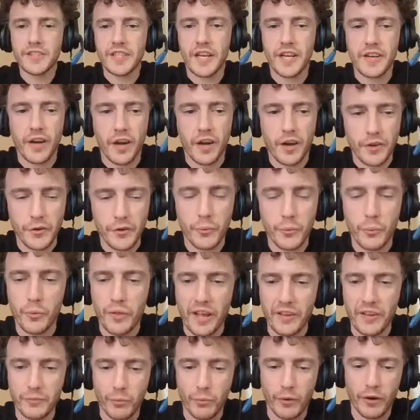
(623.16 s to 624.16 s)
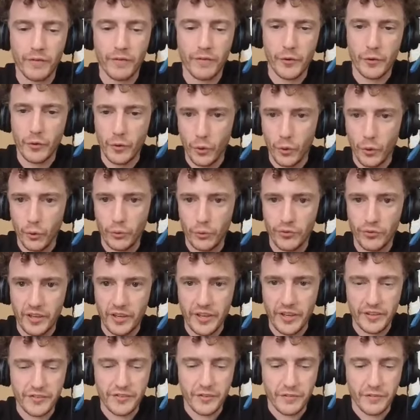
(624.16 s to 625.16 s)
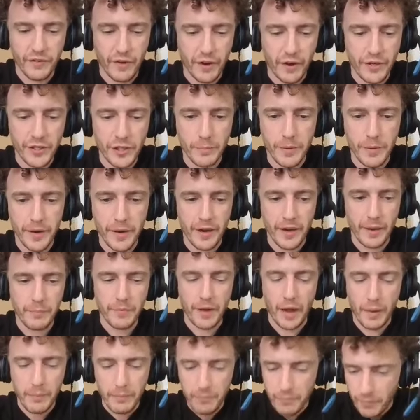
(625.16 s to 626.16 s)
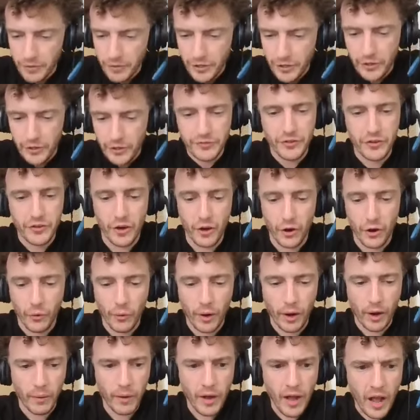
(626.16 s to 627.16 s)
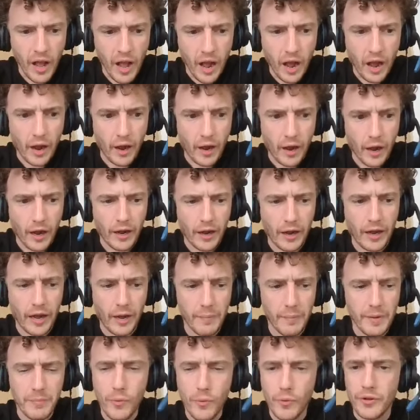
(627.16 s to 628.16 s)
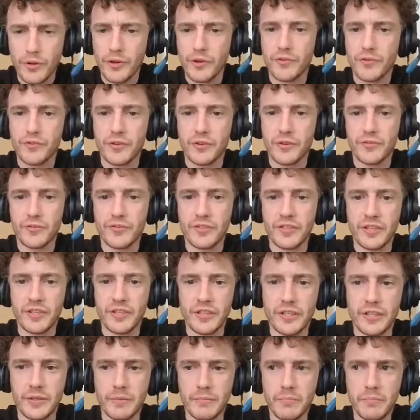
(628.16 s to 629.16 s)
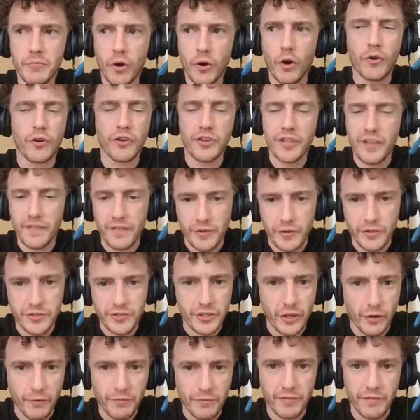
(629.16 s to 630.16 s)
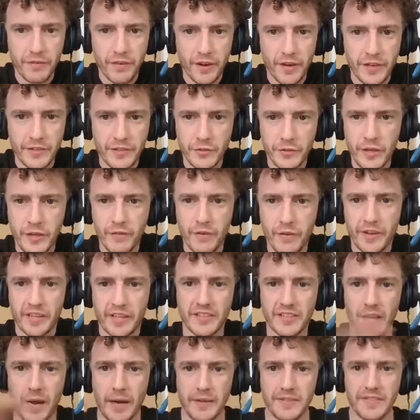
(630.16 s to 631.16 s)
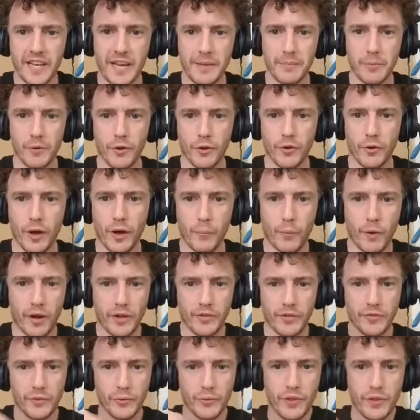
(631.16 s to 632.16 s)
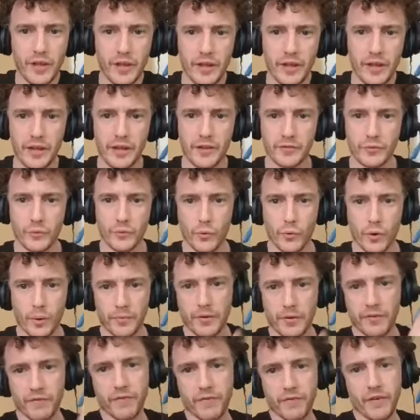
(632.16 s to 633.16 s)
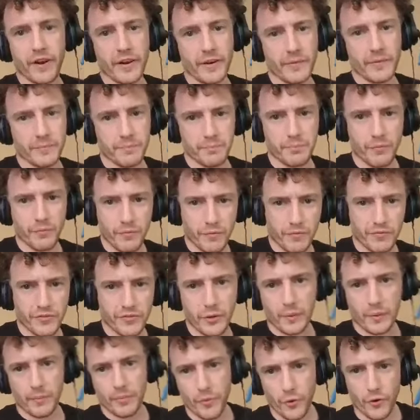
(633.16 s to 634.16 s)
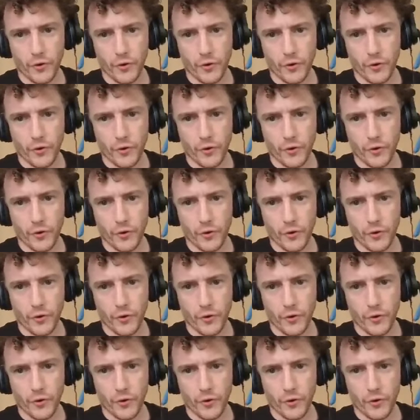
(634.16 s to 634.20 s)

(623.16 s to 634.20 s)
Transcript: say uh, you that's one of your goals is to fight in Japan. I'm I'm curious to know uh, uh, how many more years do you see are you giving yourself to fight? Do you have like a timetable? I want to do this, or I'm going to fight till I'm